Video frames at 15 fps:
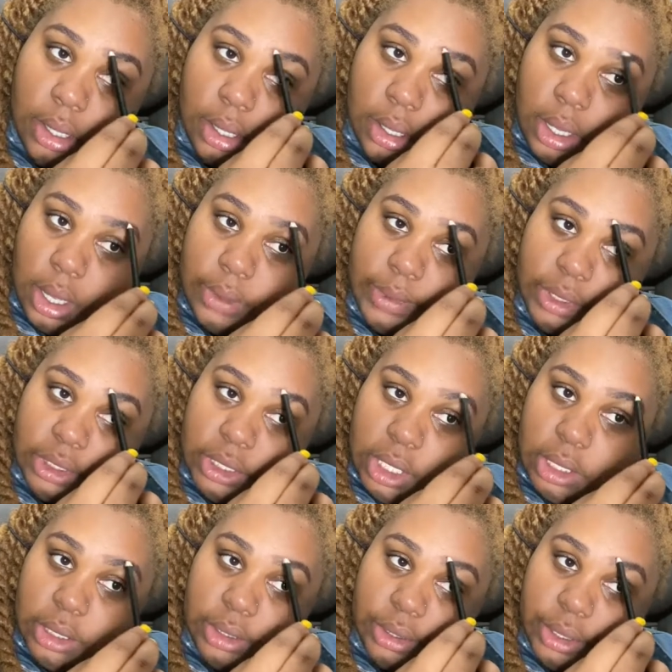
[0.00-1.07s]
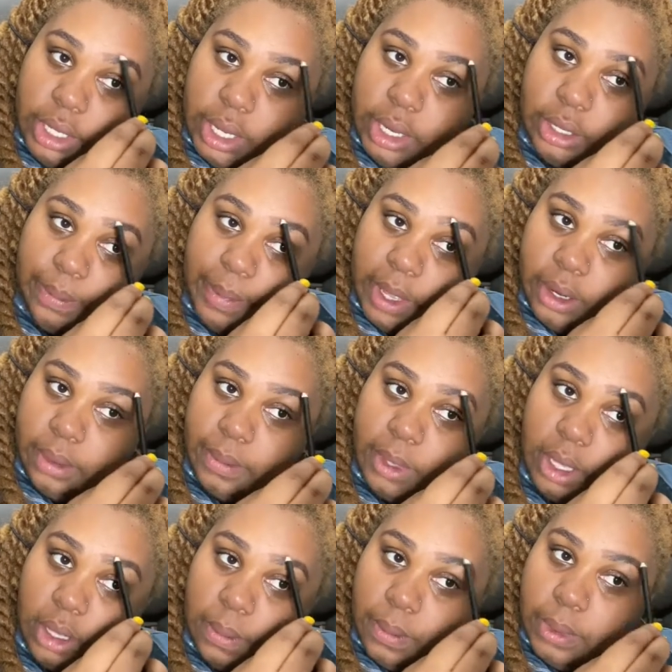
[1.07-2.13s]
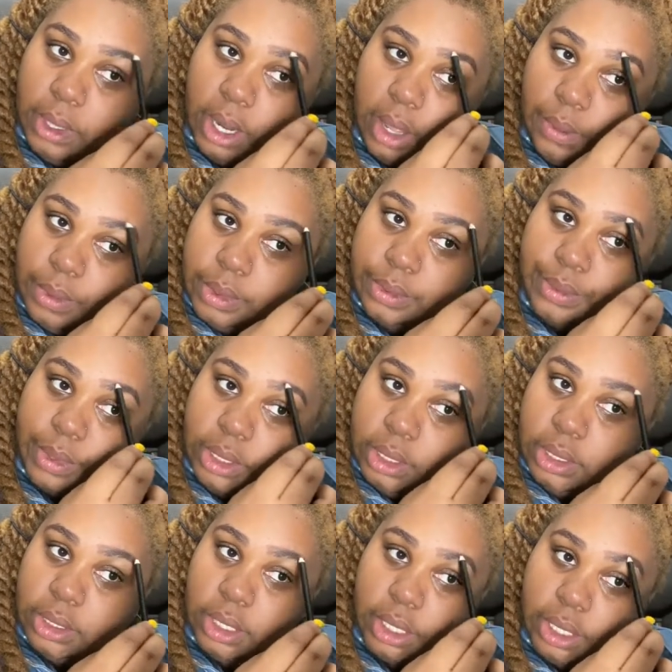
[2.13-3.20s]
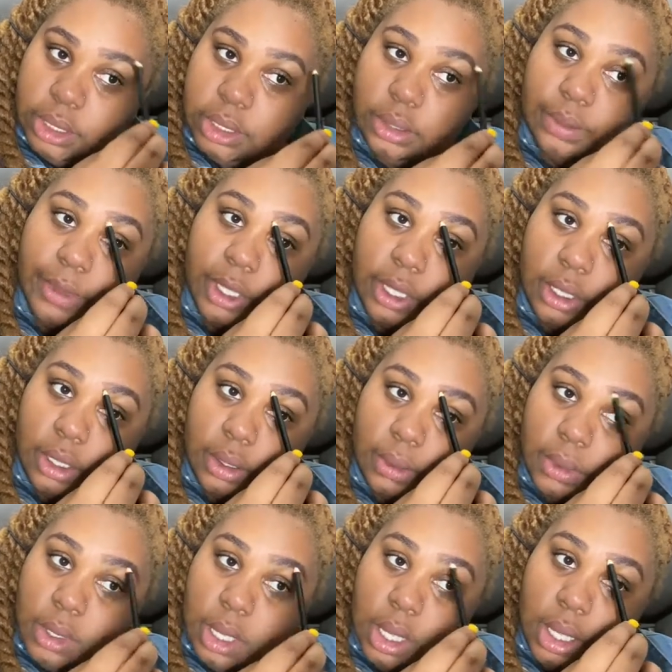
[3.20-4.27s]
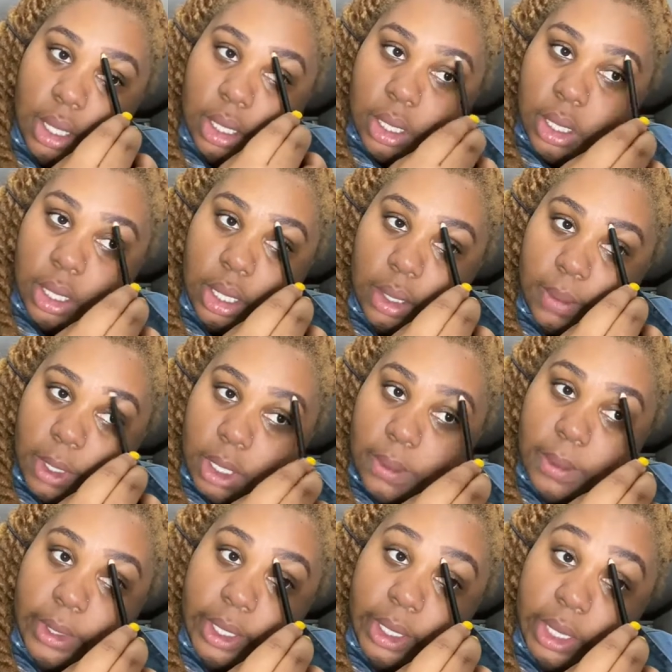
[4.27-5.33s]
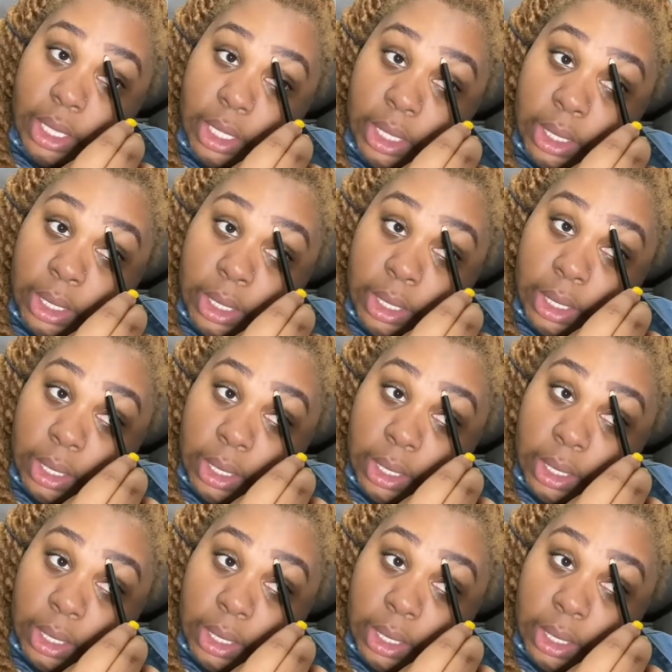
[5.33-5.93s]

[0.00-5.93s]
I wish Dollar Tree had better makeup when I was really starting to do makeup. Like this.